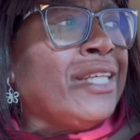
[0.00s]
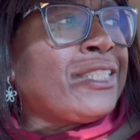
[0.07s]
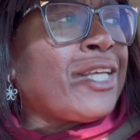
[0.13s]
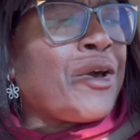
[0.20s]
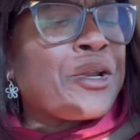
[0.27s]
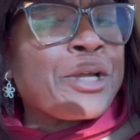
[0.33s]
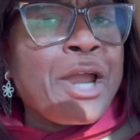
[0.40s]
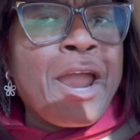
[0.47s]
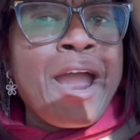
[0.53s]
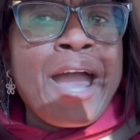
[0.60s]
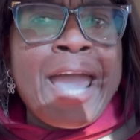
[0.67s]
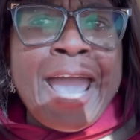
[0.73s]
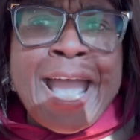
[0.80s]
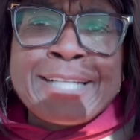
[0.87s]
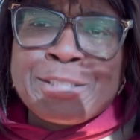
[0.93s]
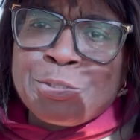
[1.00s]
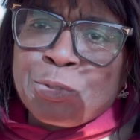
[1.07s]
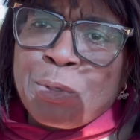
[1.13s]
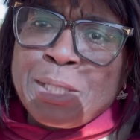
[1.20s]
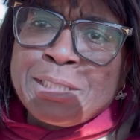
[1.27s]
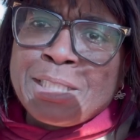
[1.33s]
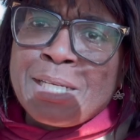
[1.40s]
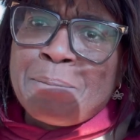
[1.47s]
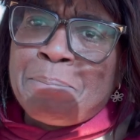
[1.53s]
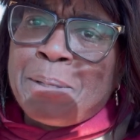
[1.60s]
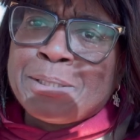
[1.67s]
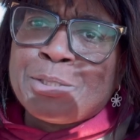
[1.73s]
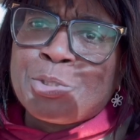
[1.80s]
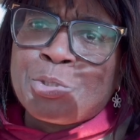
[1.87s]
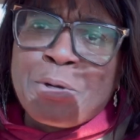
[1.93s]
So the girl had the tree. She done
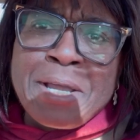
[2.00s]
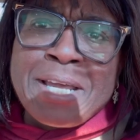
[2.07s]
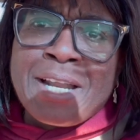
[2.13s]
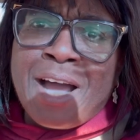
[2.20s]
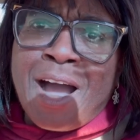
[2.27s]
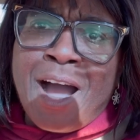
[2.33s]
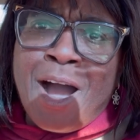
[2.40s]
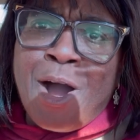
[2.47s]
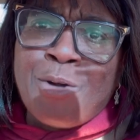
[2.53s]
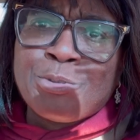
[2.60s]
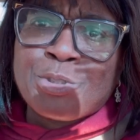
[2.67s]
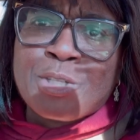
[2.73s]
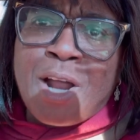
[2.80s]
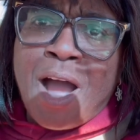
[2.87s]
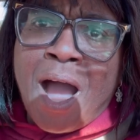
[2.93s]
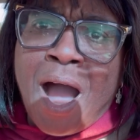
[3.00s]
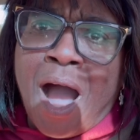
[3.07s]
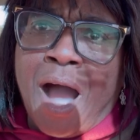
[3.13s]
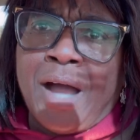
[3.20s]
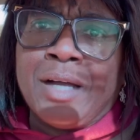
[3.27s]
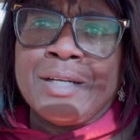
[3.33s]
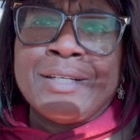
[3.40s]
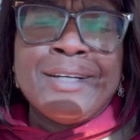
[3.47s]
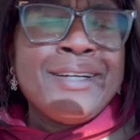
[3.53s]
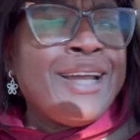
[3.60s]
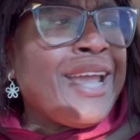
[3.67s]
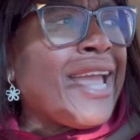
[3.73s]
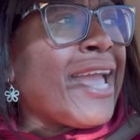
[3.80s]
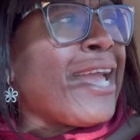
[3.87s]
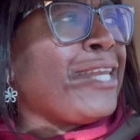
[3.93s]
put the tree in her whole car.
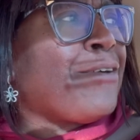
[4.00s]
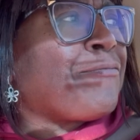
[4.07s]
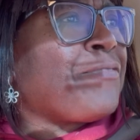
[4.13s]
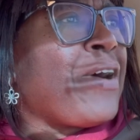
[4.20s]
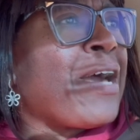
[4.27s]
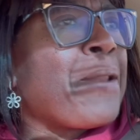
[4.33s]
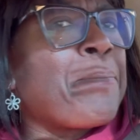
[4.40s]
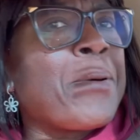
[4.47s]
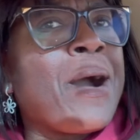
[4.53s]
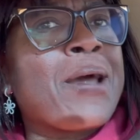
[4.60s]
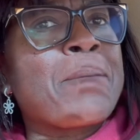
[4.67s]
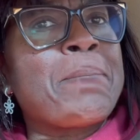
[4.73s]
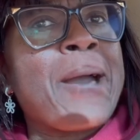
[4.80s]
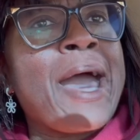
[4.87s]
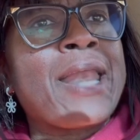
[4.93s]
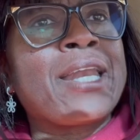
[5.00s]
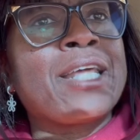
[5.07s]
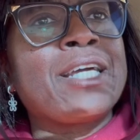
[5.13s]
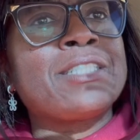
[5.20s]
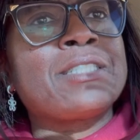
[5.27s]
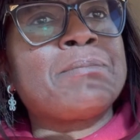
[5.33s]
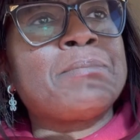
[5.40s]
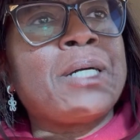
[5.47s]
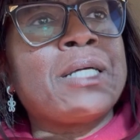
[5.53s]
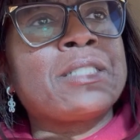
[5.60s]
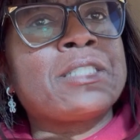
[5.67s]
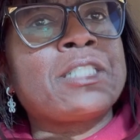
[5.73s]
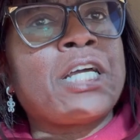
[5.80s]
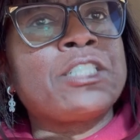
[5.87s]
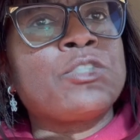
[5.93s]
And the funny part about it is the
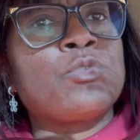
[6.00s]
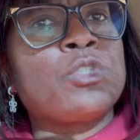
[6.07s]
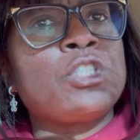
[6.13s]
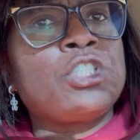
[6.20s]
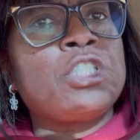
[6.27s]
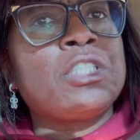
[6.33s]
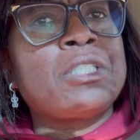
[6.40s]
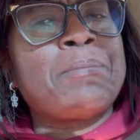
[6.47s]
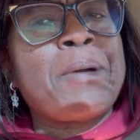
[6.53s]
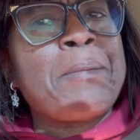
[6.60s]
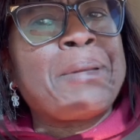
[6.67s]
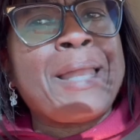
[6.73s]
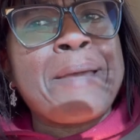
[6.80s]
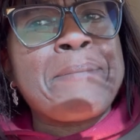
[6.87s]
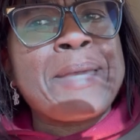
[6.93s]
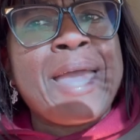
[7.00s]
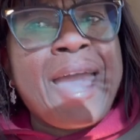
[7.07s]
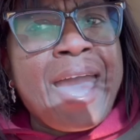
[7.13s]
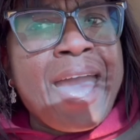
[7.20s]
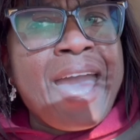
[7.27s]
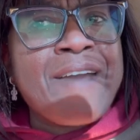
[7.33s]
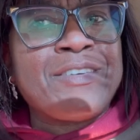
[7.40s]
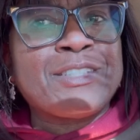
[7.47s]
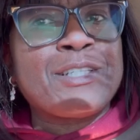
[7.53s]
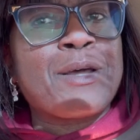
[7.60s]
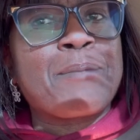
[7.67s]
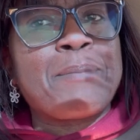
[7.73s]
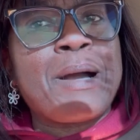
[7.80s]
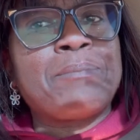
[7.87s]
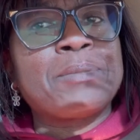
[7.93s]
mother say, she said, Mama, let me have it. So
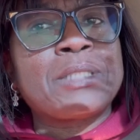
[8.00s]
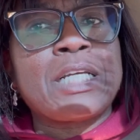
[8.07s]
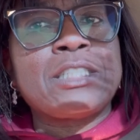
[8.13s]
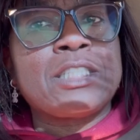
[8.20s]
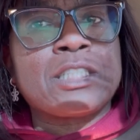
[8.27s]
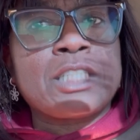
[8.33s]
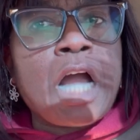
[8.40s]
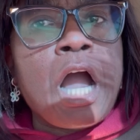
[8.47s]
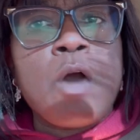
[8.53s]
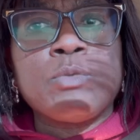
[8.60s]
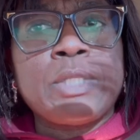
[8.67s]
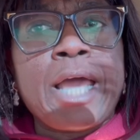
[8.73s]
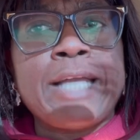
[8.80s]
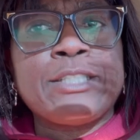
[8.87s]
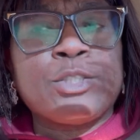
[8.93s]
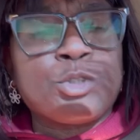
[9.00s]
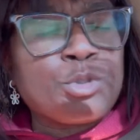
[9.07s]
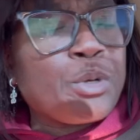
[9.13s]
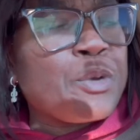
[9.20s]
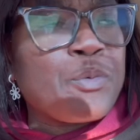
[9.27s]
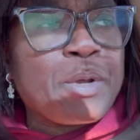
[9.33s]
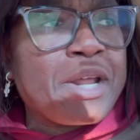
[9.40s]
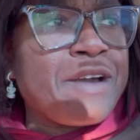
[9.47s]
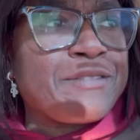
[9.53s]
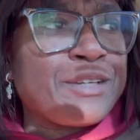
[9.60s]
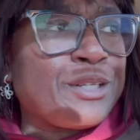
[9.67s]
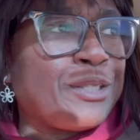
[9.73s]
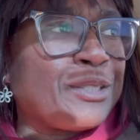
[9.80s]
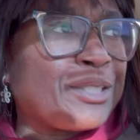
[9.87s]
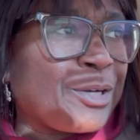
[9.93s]
the mama say, just go and take the tree, whatever
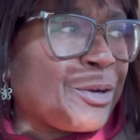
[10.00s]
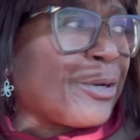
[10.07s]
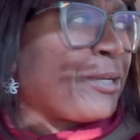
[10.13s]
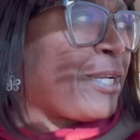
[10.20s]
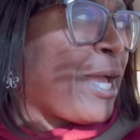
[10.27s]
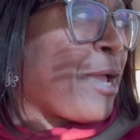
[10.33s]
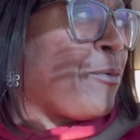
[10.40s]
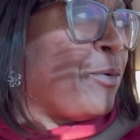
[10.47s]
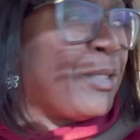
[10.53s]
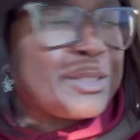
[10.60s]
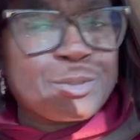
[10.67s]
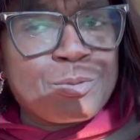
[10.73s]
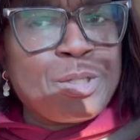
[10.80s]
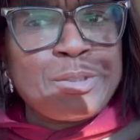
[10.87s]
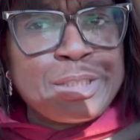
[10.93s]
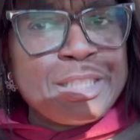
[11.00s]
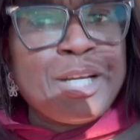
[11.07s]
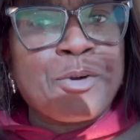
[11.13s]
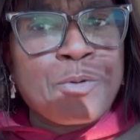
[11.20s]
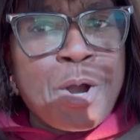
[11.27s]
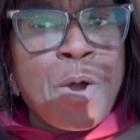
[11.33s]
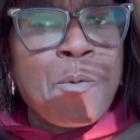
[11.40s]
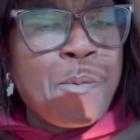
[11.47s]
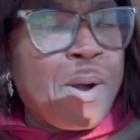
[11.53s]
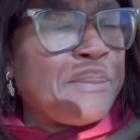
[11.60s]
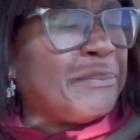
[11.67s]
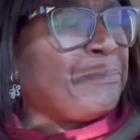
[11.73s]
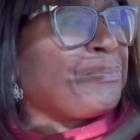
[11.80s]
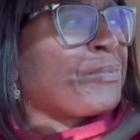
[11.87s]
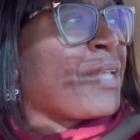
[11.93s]
the little girl name was. Well, she a grown
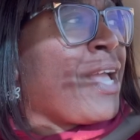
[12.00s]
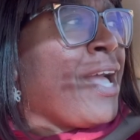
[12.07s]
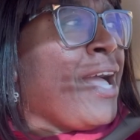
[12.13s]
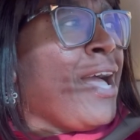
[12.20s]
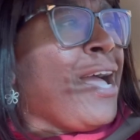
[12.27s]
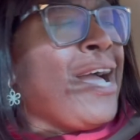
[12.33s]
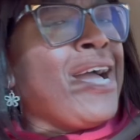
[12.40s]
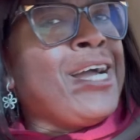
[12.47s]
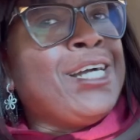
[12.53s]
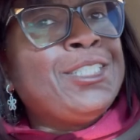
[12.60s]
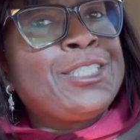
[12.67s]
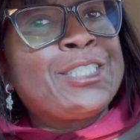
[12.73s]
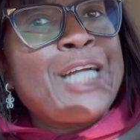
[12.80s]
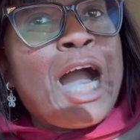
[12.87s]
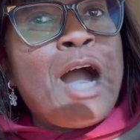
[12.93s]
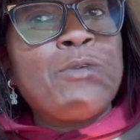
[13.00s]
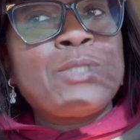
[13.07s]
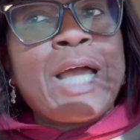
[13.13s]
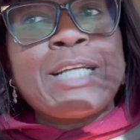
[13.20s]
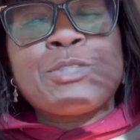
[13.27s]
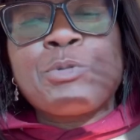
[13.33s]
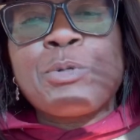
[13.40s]
woman. Go and take the